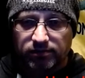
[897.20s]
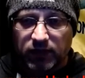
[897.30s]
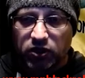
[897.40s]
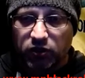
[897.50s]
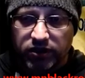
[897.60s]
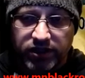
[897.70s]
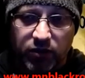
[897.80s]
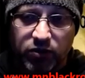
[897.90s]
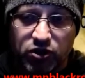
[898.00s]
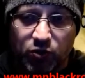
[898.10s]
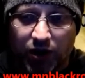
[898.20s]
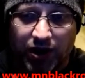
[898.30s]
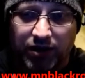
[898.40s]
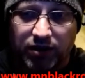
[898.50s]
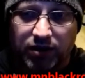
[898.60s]
And you can say what you
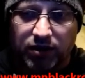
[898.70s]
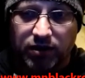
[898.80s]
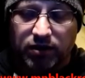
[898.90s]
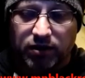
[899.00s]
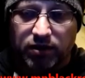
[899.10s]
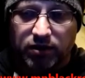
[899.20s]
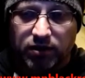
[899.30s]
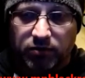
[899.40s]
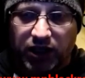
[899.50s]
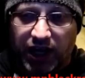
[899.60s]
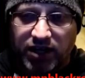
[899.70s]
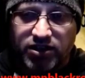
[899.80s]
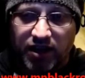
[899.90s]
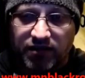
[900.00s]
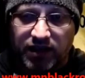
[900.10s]
want, but
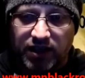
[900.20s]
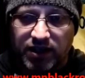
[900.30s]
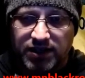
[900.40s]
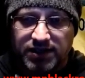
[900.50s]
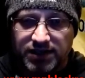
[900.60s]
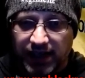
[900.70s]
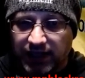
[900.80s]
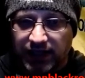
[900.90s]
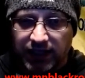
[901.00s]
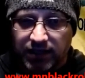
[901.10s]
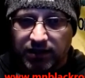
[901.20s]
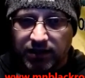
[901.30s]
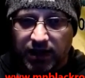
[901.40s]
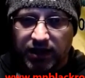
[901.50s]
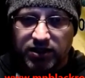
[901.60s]
HIV is deadly
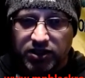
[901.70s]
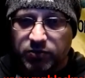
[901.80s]
and is